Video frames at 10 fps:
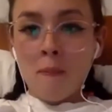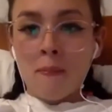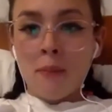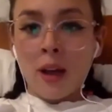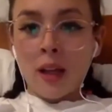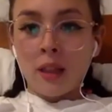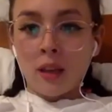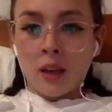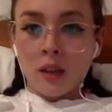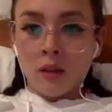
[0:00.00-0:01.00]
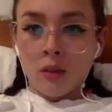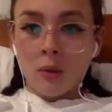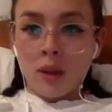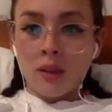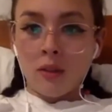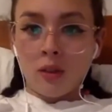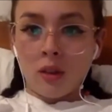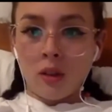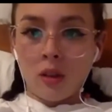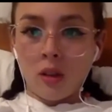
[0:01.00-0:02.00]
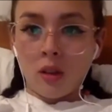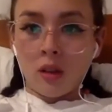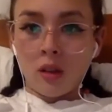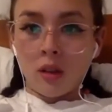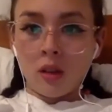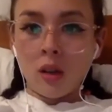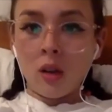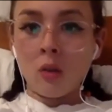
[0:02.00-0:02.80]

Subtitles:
But the next question,